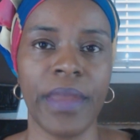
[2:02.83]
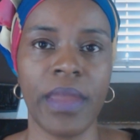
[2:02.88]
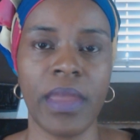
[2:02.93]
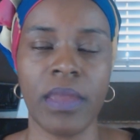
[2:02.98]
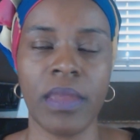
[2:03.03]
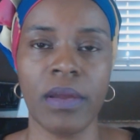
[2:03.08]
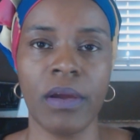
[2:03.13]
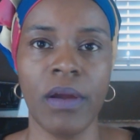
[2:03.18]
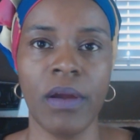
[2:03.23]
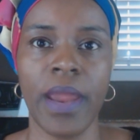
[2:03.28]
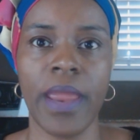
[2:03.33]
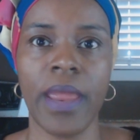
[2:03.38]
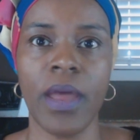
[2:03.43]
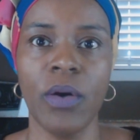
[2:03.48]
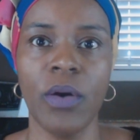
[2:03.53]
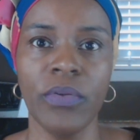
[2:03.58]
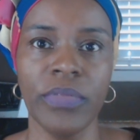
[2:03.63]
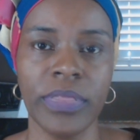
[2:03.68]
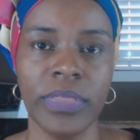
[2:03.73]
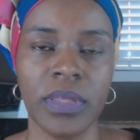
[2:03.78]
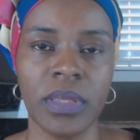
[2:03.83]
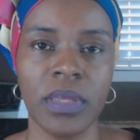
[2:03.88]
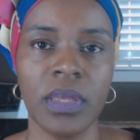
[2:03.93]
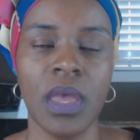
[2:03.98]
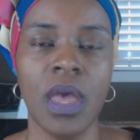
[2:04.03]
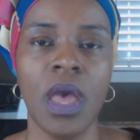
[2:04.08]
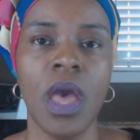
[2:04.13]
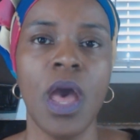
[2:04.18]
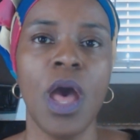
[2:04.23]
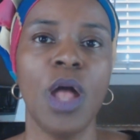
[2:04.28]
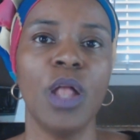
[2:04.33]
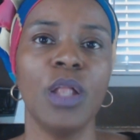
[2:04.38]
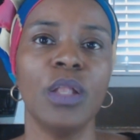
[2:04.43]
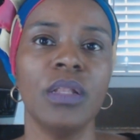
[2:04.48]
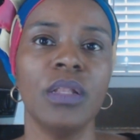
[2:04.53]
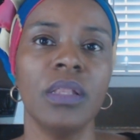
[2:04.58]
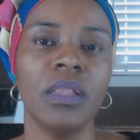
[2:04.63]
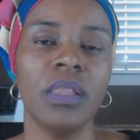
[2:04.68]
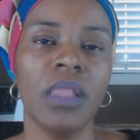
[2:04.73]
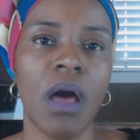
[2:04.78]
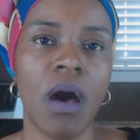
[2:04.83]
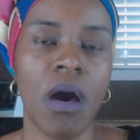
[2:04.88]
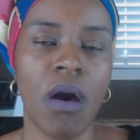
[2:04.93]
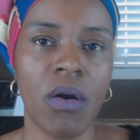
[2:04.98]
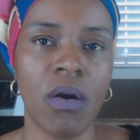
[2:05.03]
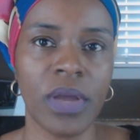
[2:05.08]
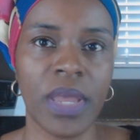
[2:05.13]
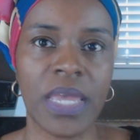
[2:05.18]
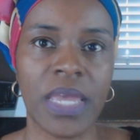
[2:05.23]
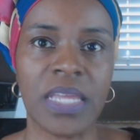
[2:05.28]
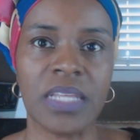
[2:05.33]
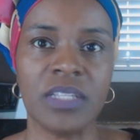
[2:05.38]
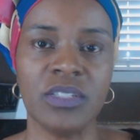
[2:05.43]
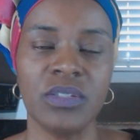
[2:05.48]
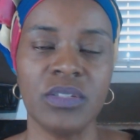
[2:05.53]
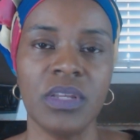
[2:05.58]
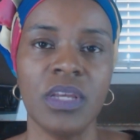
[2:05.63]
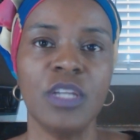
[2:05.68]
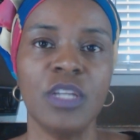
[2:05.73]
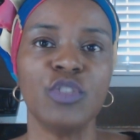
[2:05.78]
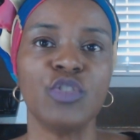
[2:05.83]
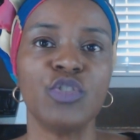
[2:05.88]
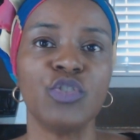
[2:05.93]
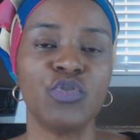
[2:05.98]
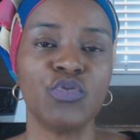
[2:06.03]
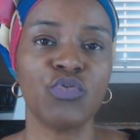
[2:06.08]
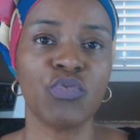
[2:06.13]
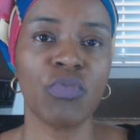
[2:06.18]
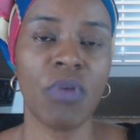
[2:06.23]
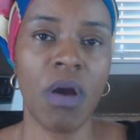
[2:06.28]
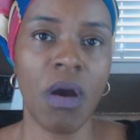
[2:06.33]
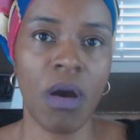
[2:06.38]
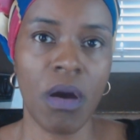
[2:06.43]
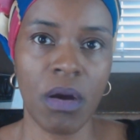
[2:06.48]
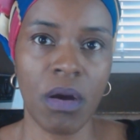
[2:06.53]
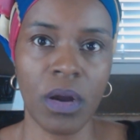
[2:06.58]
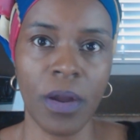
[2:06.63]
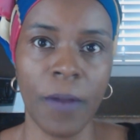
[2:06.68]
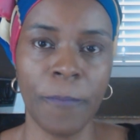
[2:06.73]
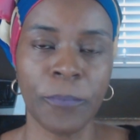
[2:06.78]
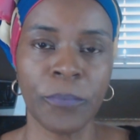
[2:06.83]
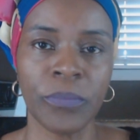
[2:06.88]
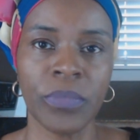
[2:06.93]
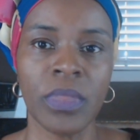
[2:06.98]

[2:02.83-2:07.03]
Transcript: their hair healthy, long, and strong,